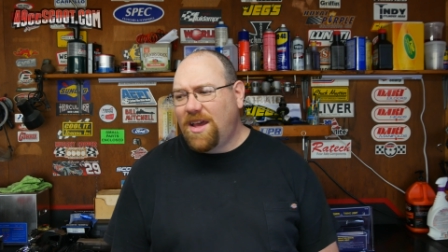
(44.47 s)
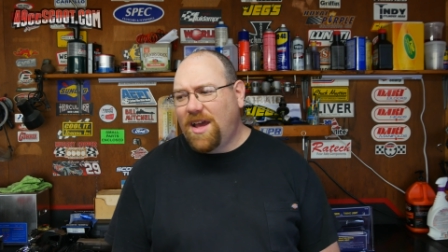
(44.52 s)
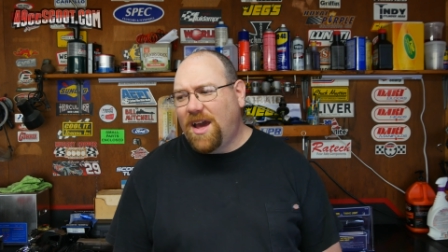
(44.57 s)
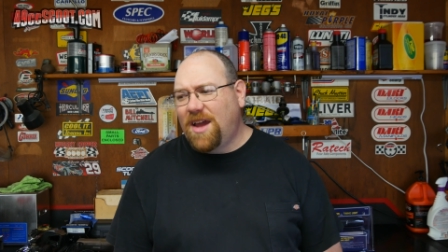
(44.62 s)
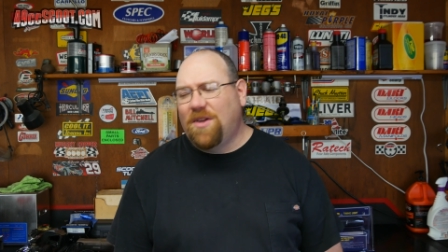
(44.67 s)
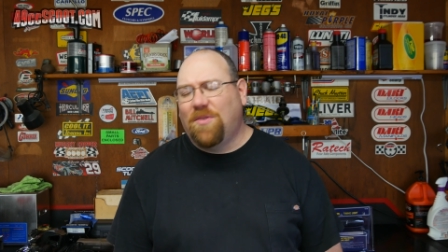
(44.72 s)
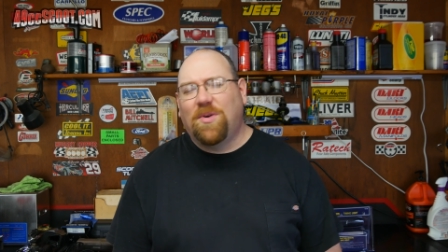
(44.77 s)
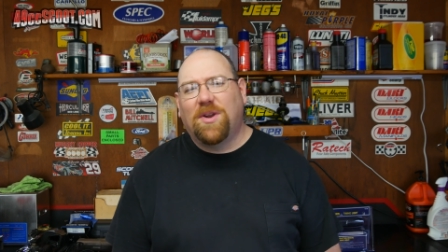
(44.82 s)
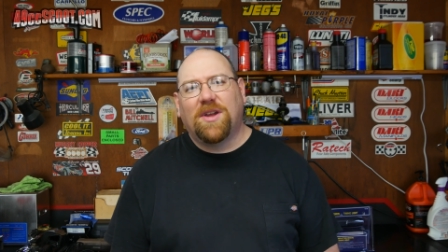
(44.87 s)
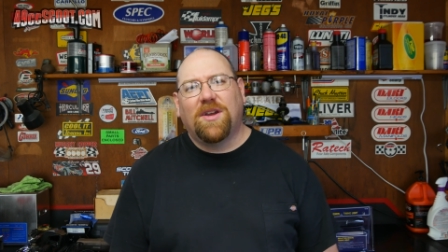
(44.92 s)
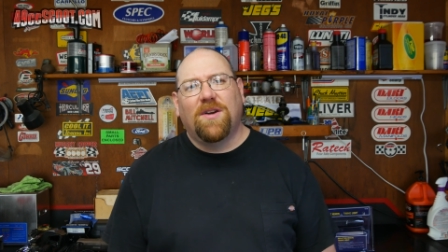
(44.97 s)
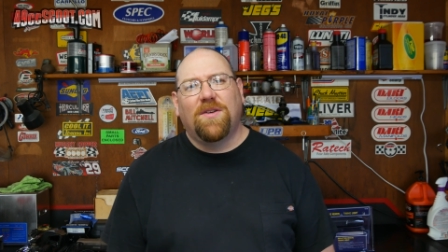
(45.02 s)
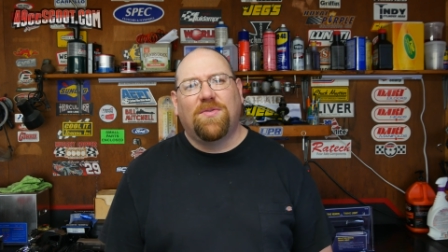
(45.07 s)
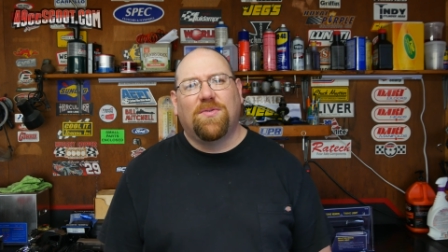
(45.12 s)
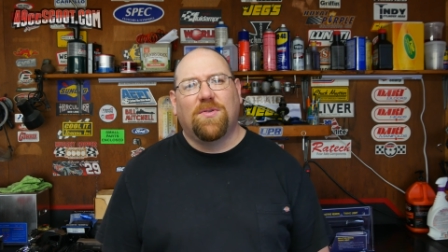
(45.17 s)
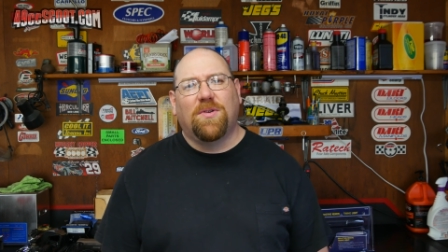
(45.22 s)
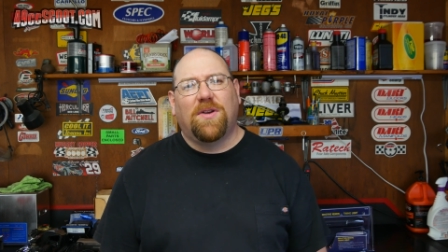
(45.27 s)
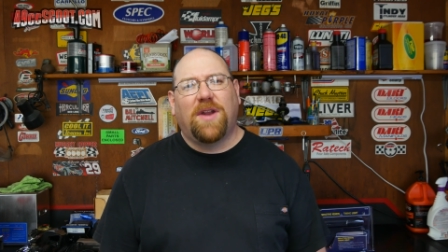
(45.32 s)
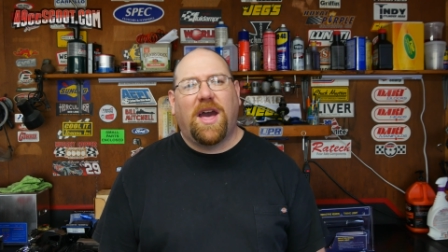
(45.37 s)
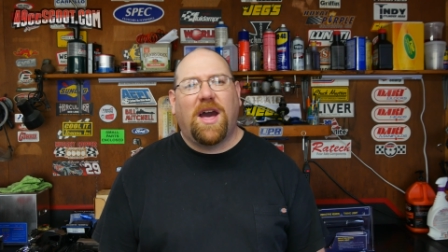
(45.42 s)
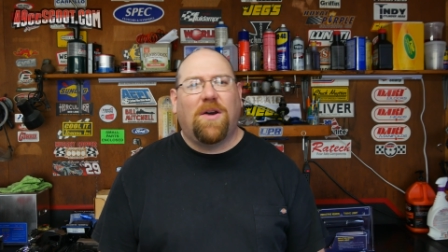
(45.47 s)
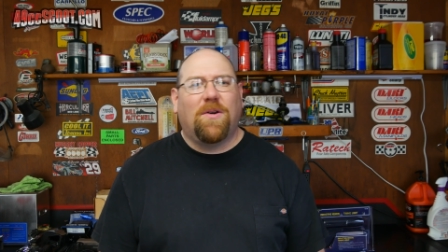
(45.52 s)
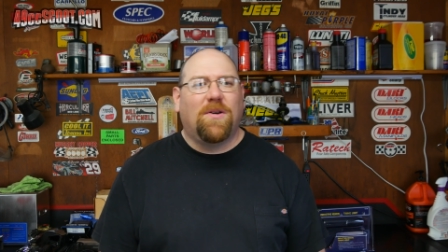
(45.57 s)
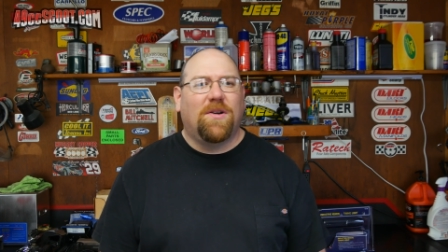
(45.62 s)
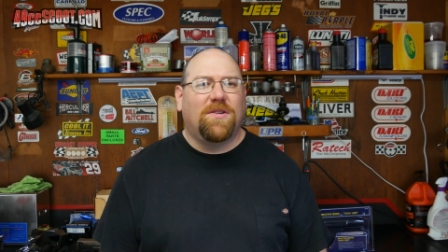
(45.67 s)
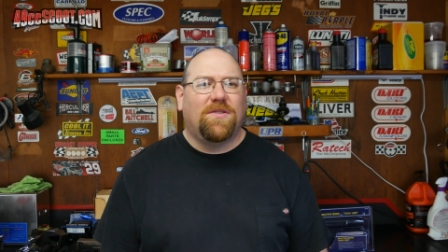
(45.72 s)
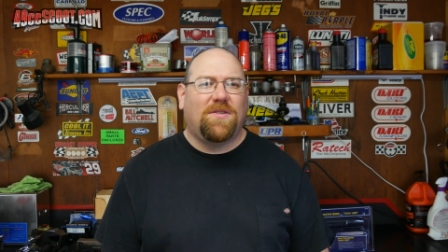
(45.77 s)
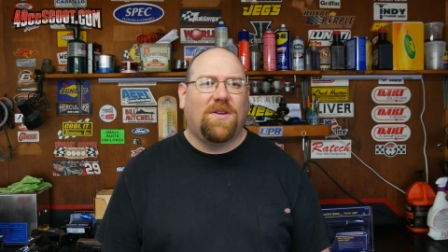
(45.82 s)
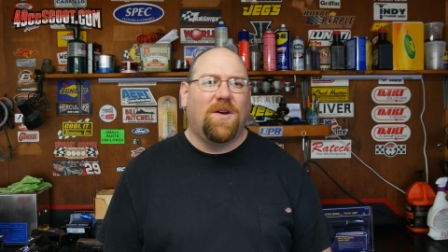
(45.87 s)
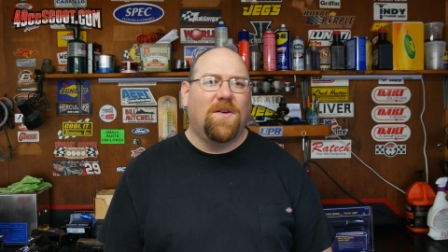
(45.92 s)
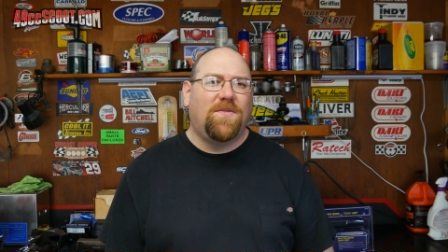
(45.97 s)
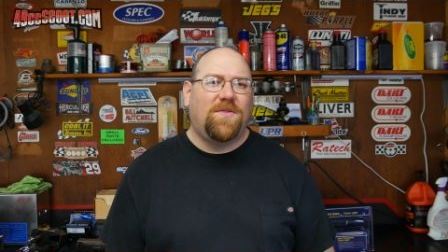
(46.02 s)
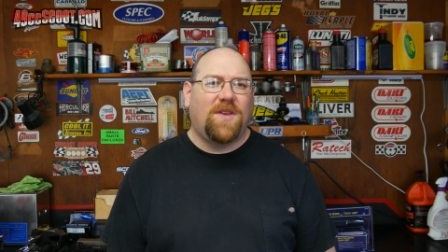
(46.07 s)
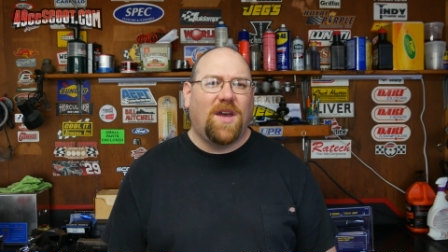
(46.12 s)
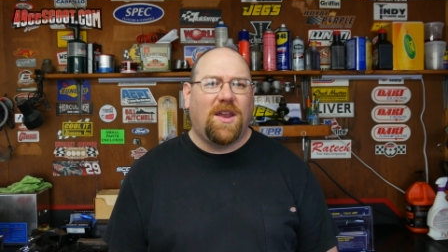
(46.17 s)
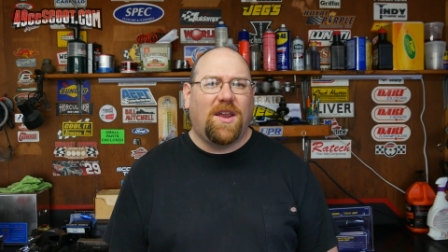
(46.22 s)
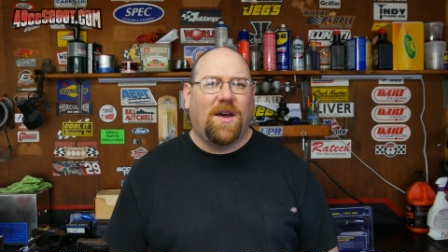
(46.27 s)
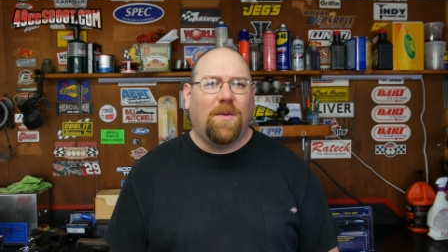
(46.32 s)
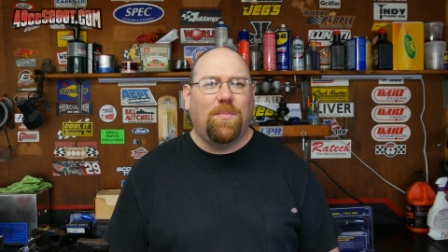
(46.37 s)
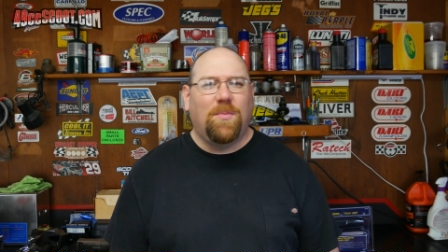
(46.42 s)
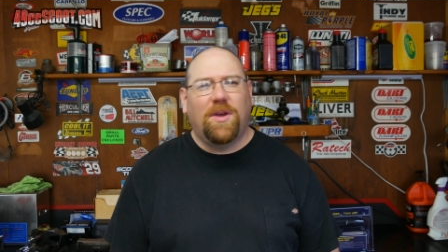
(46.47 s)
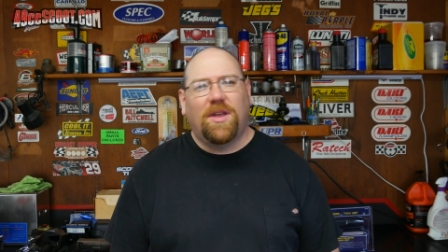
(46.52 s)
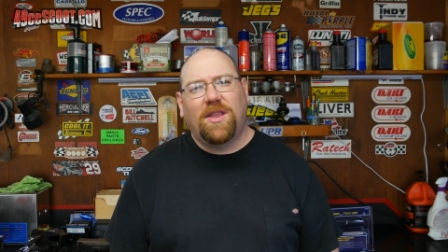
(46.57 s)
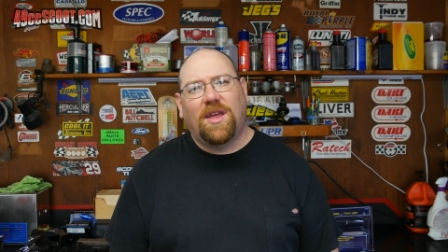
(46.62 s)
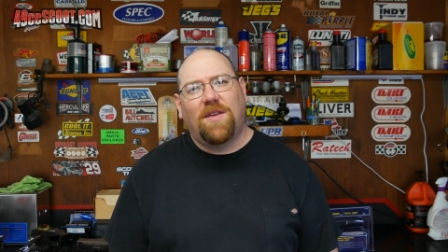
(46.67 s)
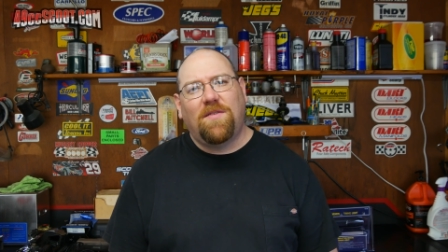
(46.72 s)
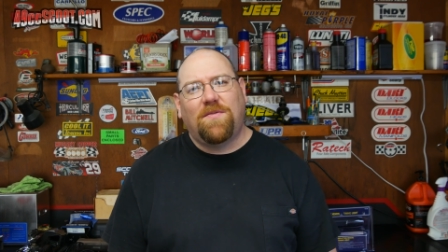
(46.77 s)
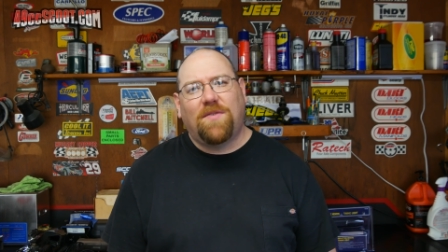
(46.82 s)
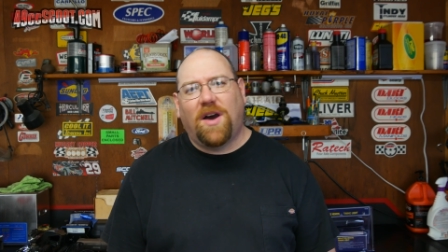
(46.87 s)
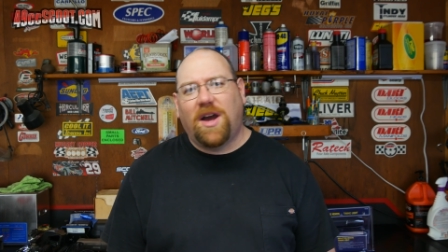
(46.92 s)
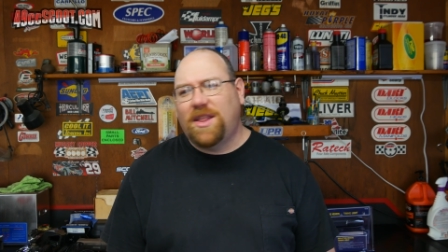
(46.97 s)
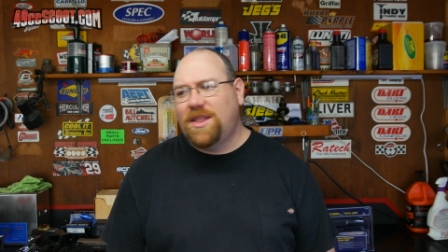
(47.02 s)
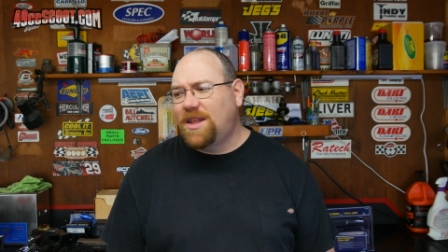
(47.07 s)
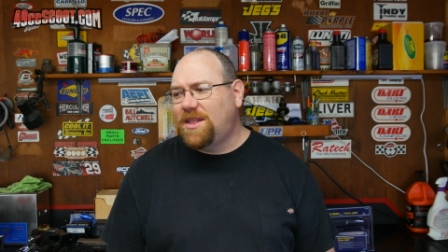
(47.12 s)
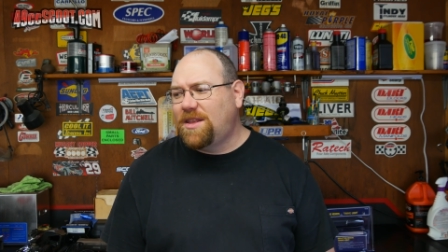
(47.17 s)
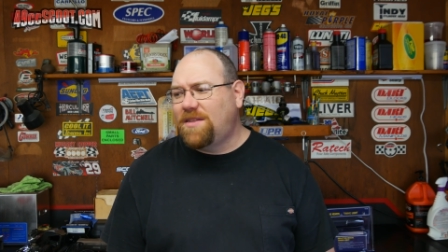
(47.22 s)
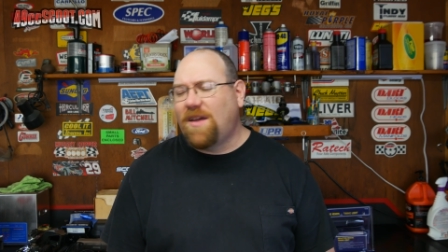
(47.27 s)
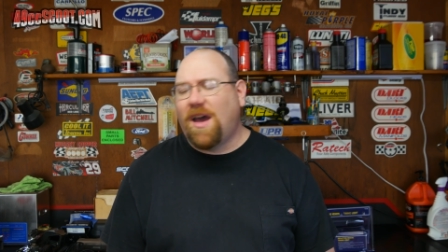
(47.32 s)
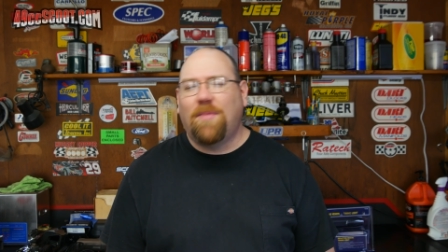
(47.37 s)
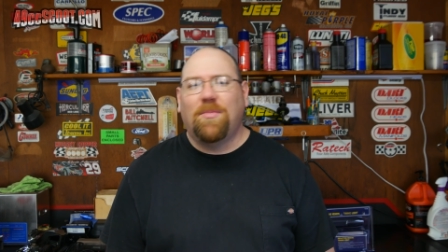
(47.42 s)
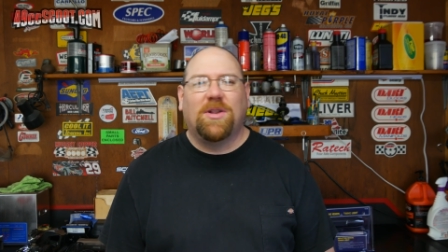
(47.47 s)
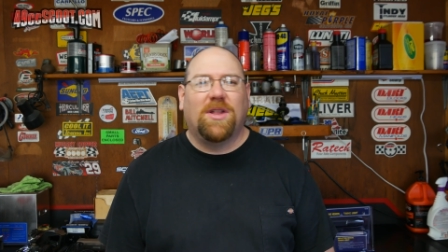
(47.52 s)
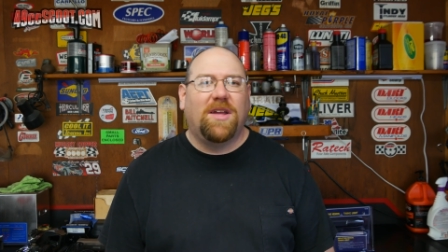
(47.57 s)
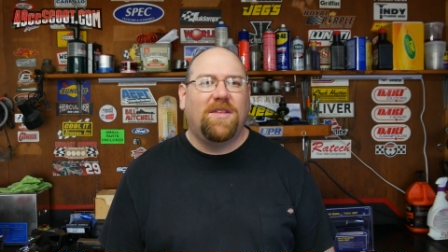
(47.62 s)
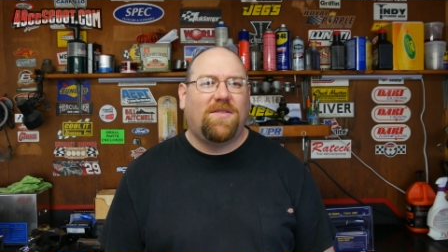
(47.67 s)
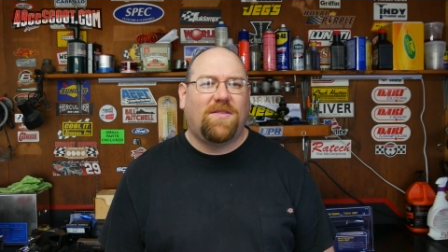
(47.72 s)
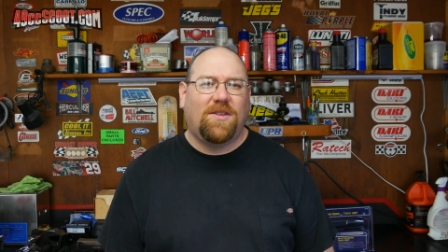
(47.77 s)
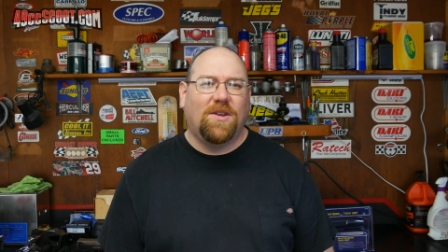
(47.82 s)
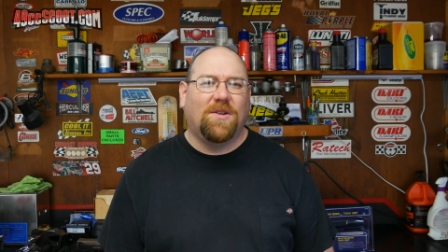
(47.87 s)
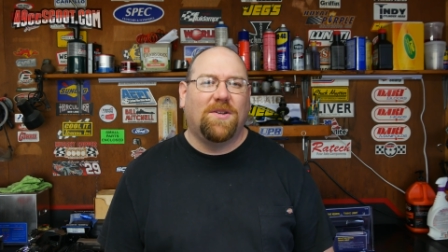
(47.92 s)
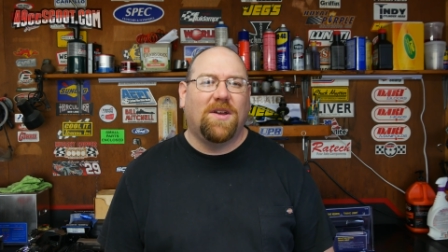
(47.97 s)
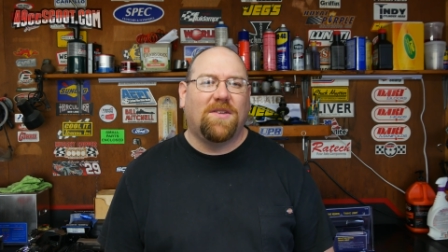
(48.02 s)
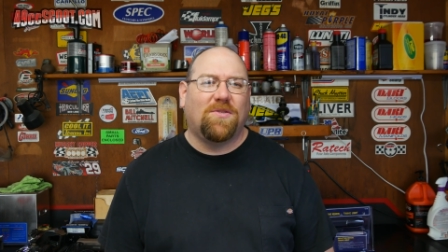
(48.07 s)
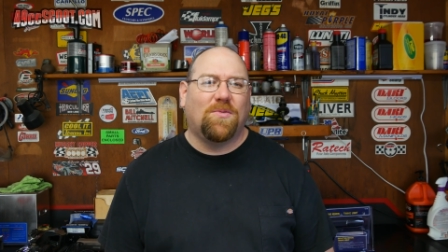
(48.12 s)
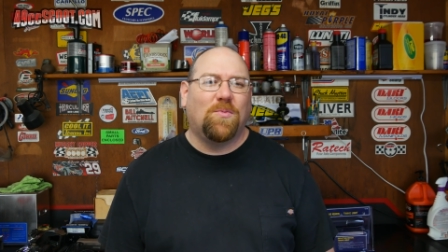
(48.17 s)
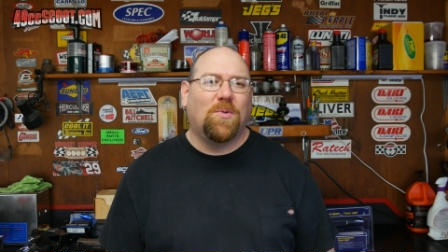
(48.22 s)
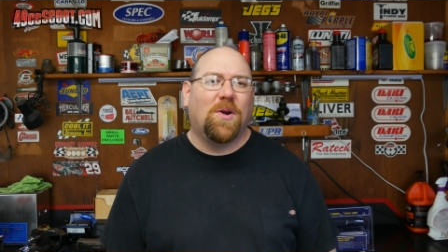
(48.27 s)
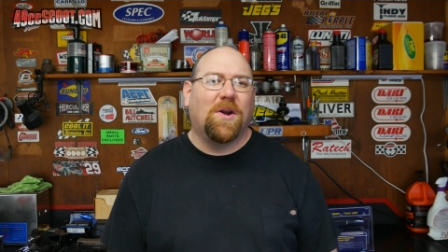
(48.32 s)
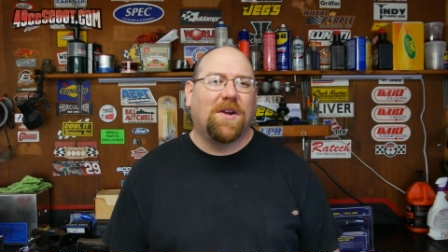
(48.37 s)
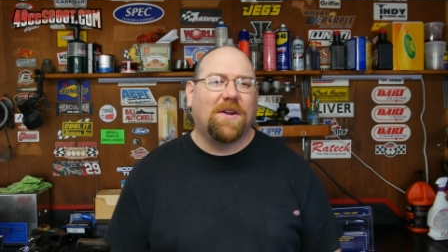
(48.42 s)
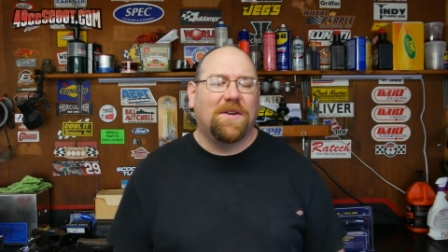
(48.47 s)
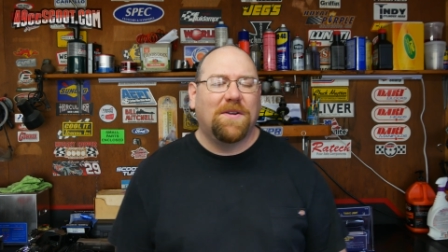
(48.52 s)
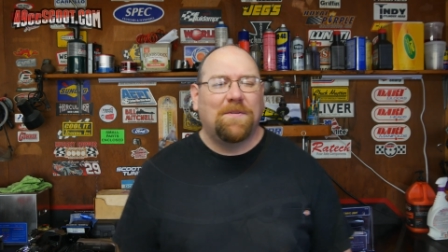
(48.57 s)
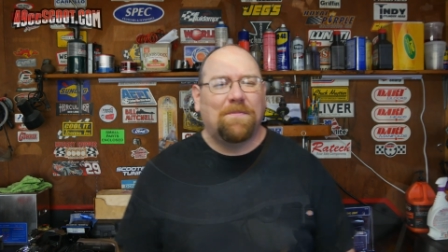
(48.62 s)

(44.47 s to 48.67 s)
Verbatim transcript: I don't want to go through an hour or so of setup and then find that the timing light still doesn't work.